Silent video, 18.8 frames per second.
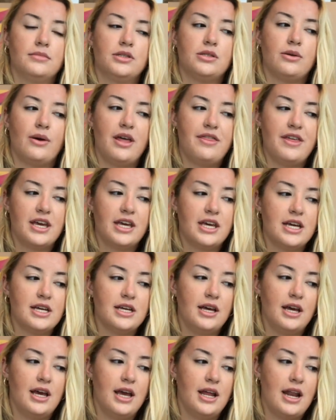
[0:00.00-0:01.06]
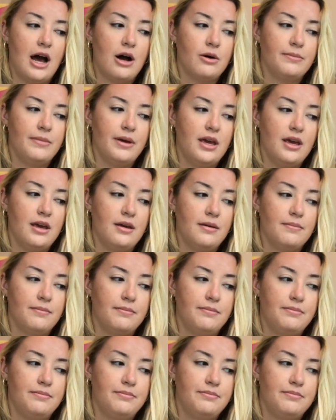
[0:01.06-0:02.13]
So I think it helped me
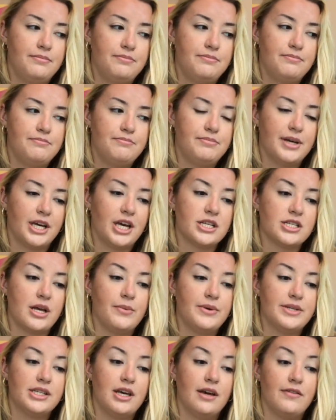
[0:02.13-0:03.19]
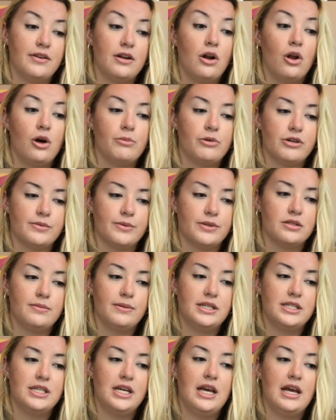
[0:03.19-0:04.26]
because I was given a lot more
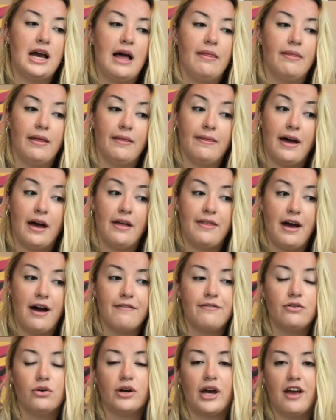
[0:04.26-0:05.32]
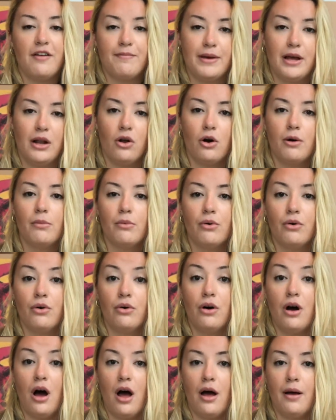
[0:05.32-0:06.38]
responsibility, and then that therefore gave me a lot more
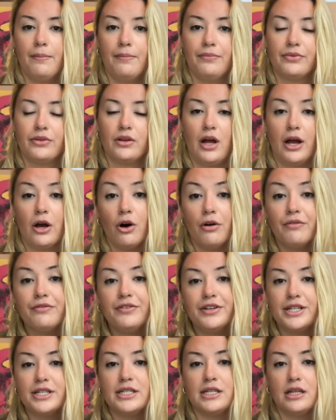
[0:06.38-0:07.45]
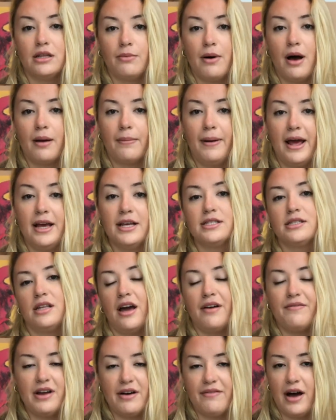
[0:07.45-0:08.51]
like confidence in the workplace that
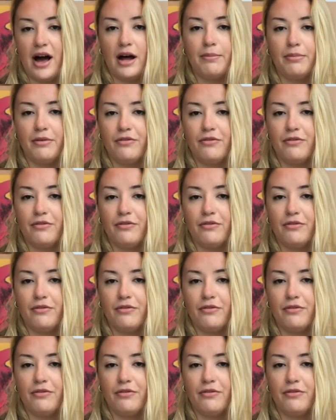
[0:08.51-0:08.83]
I've never had